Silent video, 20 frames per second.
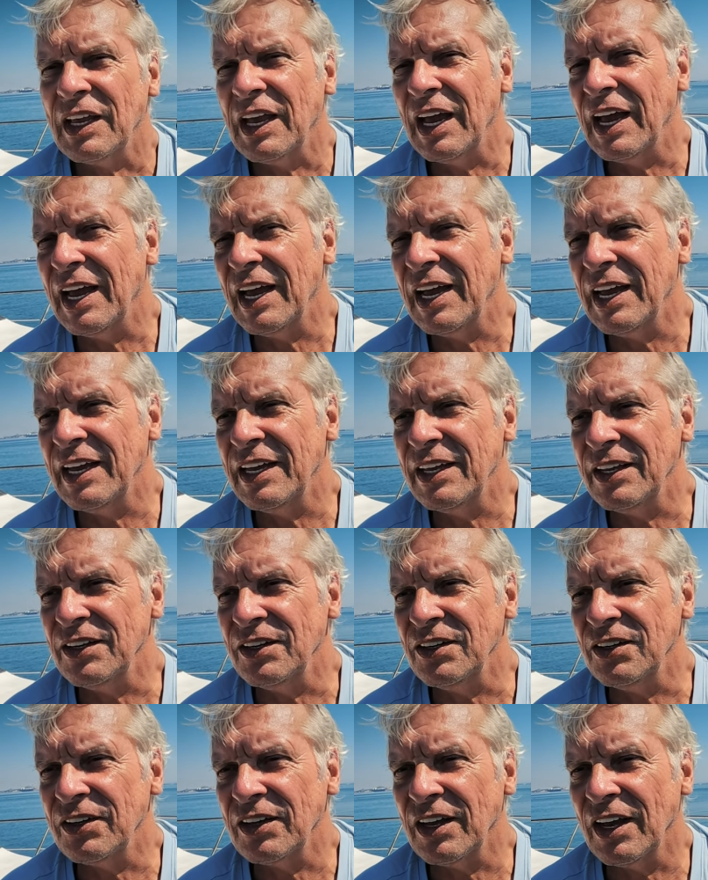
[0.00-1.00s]

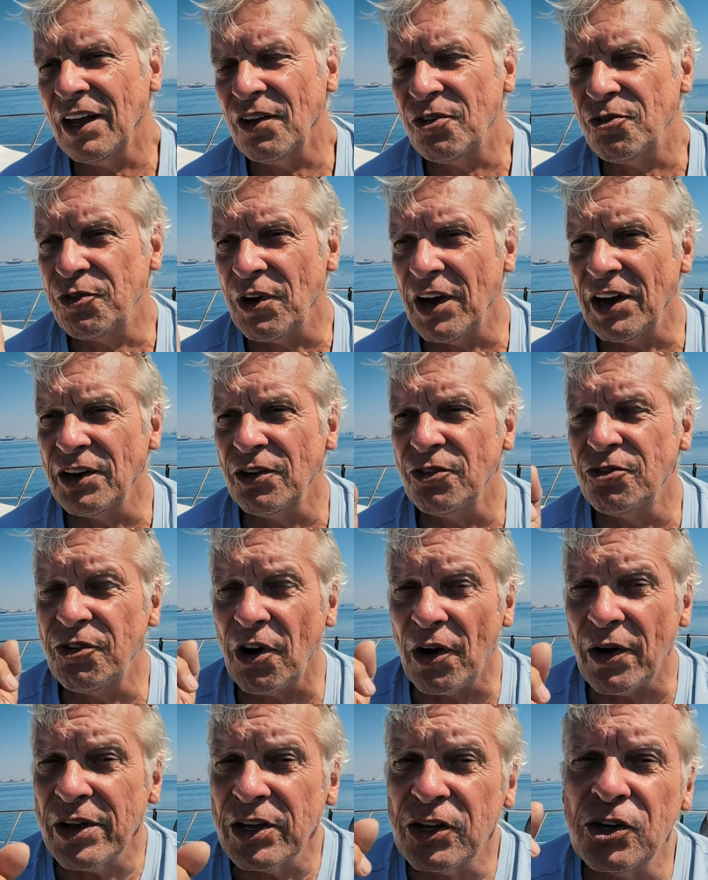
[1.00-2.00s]
And I found a
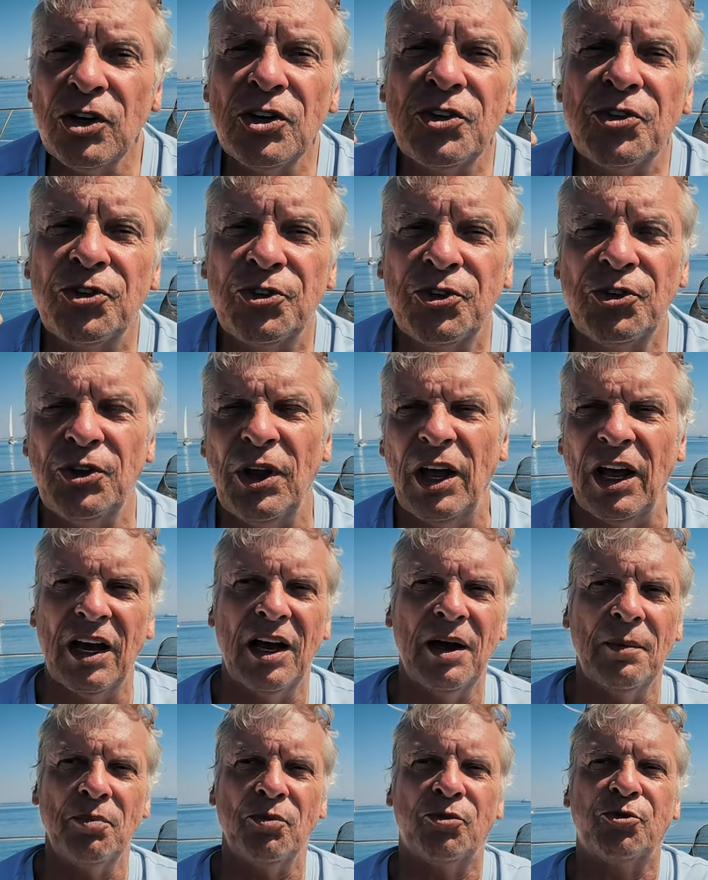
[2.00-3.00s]
very good
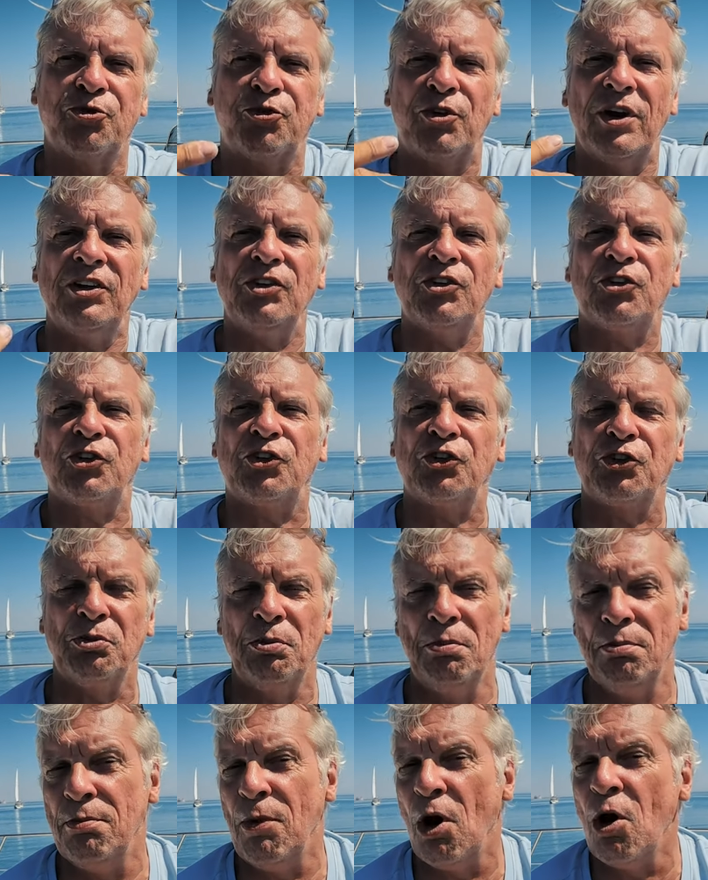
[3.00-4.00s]
French
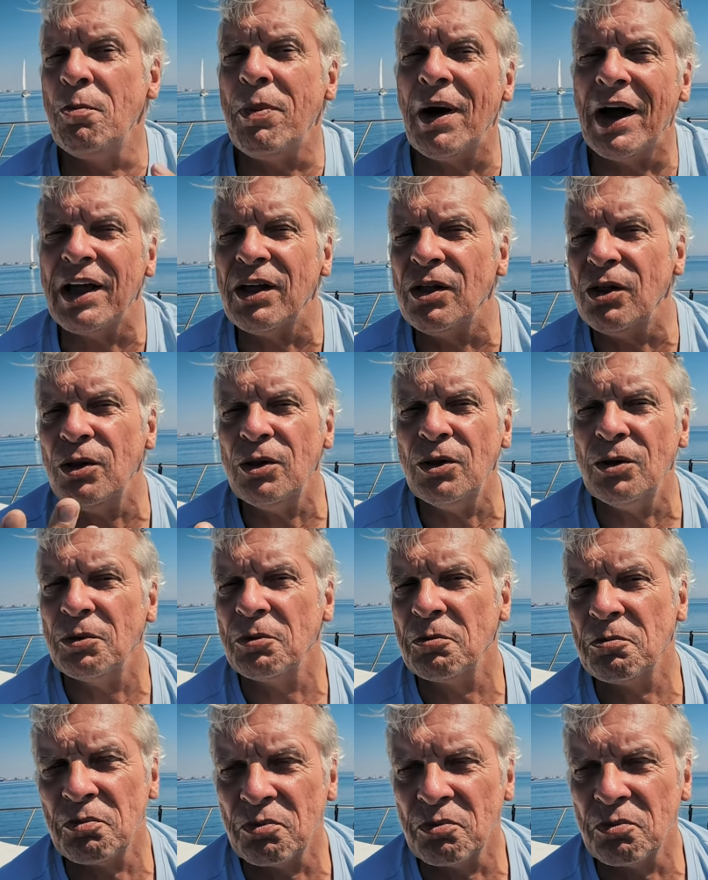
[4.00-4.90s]
mobile